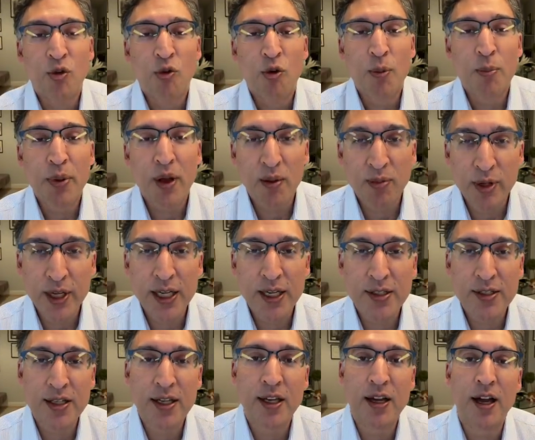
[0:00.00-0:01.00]

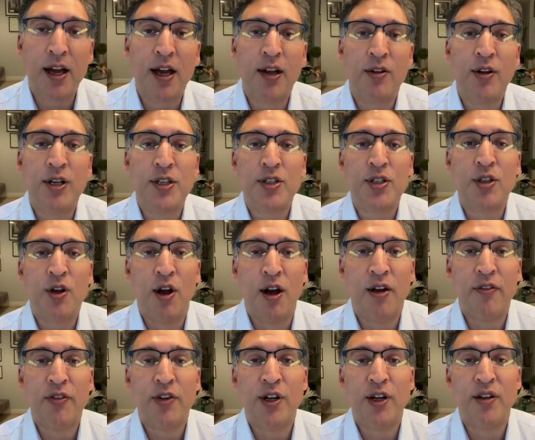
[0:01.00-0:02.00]
Republicans in Congress
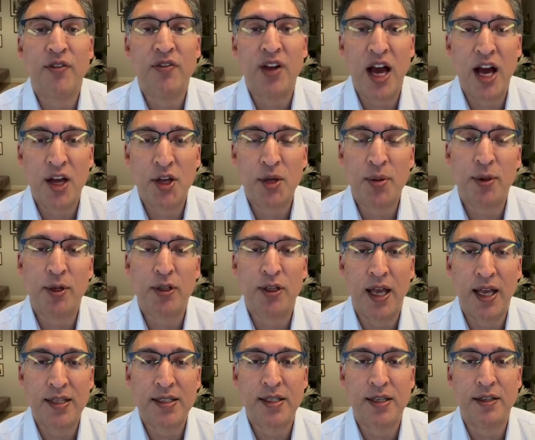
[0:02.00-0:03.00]
offered a valuable
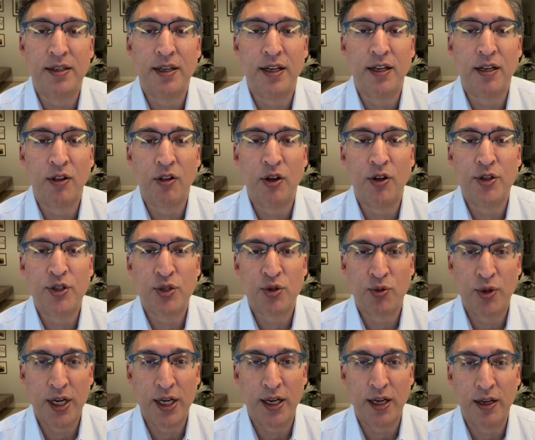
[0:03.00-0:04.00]
lesson in close
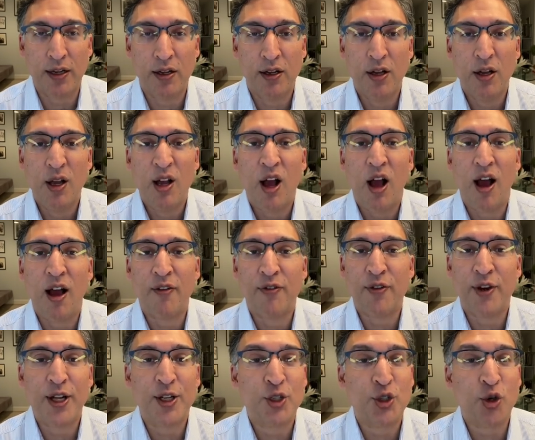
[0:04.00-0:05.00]
reading,
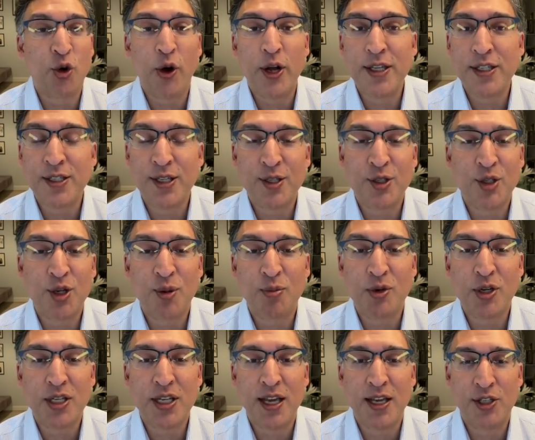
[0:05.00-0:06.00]
offering choice
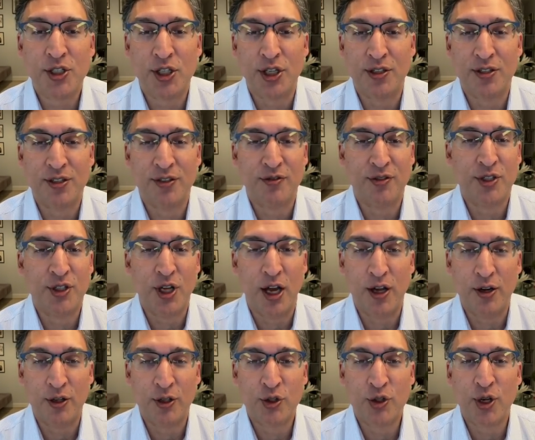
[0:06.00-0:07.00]
interpretations of
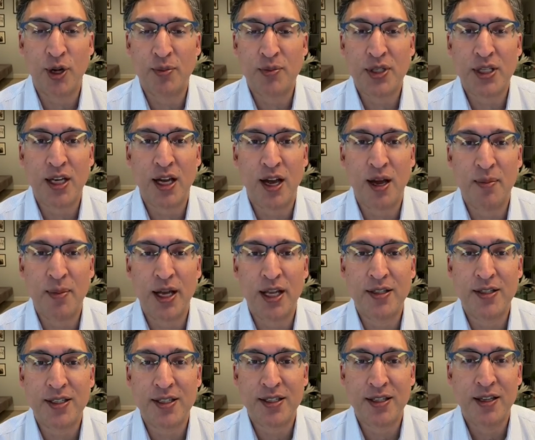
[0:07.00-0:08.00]
Donald Trump's
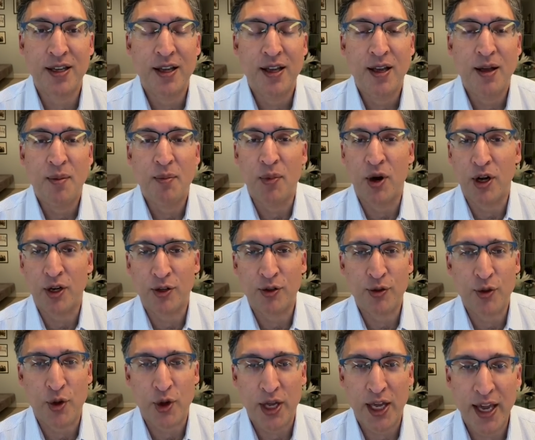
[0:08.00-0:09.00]
comments, Martin
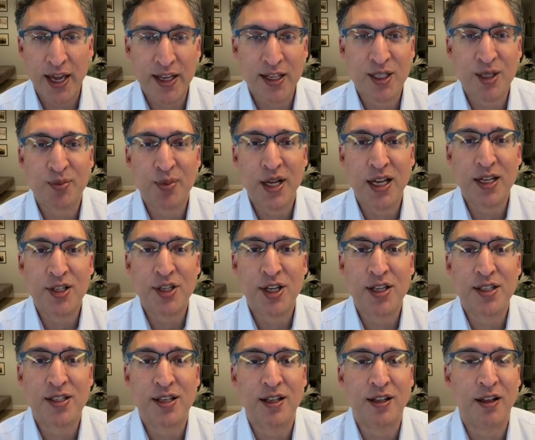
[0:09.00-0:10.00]
Luther King's
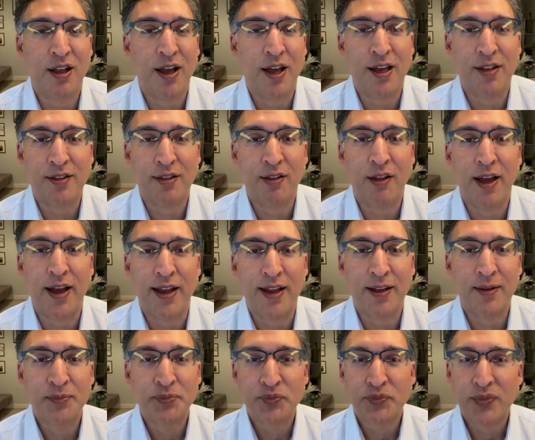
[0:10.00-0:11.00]
speeches, and the
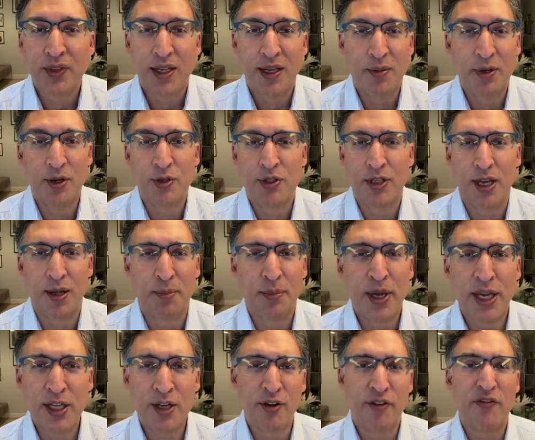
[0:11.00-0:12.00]
like. And it was like,
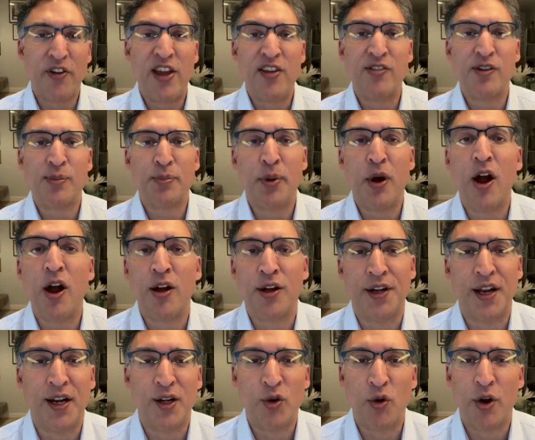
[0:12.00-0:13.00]
pick your favorite part and
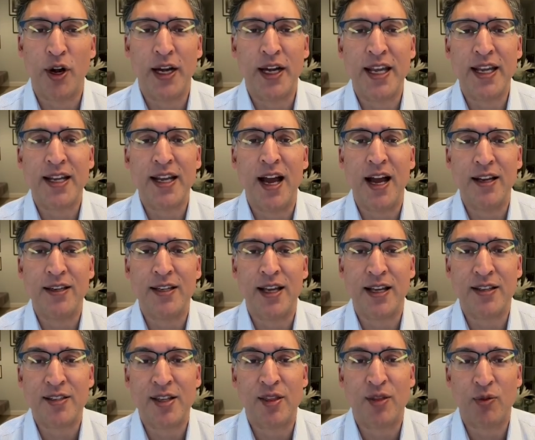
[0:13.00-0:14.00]
ignore any
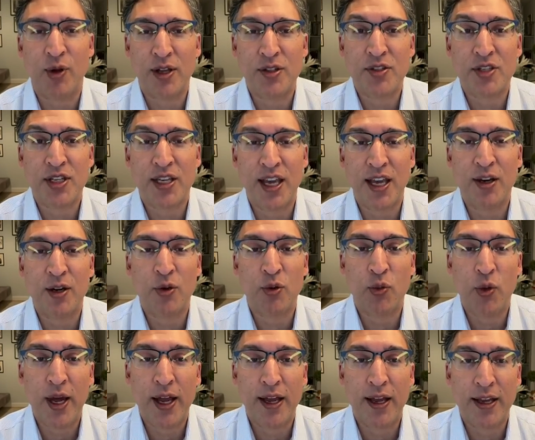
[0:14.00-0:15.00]
context that threatens to get
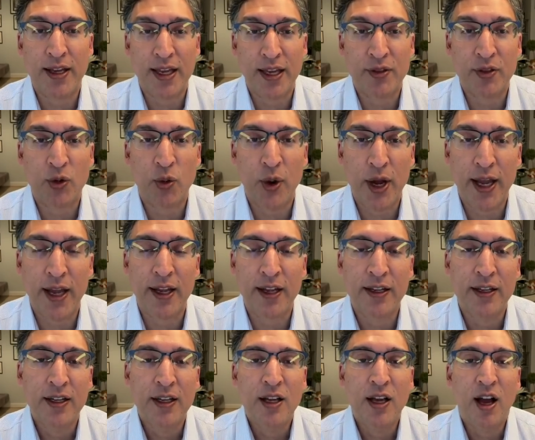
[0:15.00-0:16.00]
in the
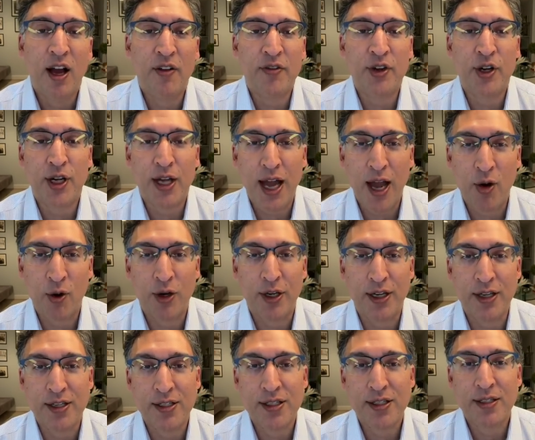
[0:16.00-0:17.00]
way of your
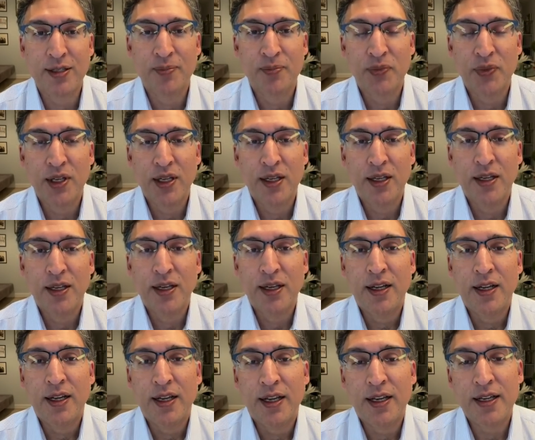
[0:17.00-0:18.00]
cowardice.
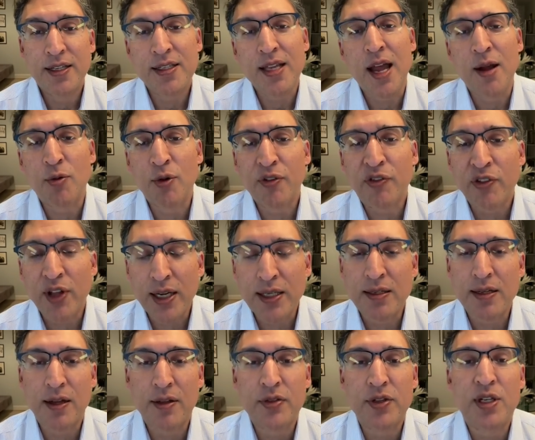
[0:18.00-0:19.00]
And as I
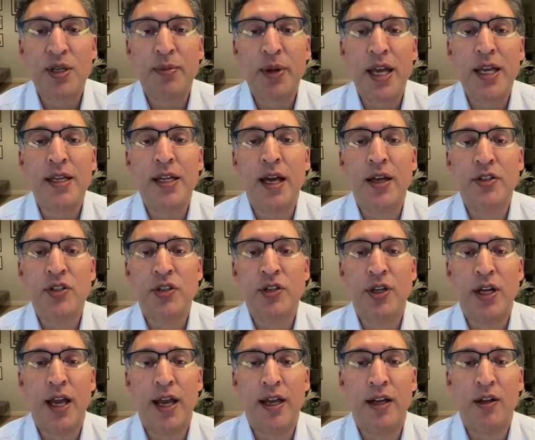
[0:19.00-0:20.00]
reflected on the debate
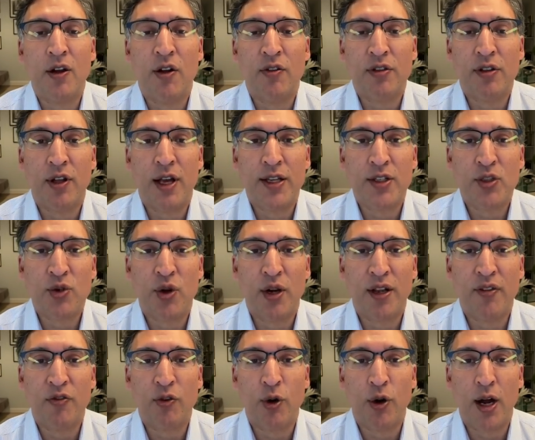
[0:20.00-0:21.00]
yesterday over the last
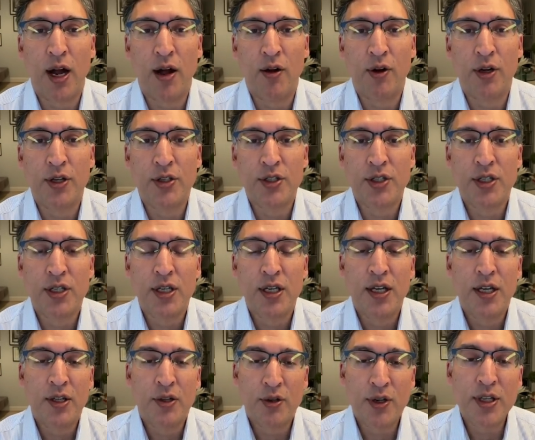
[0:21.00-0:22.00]
24 hours,
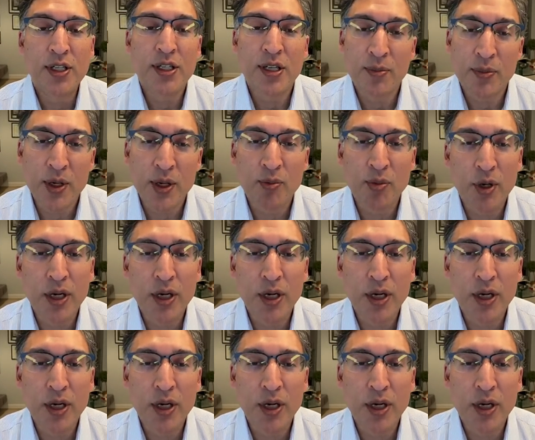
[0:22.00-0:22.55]
there is something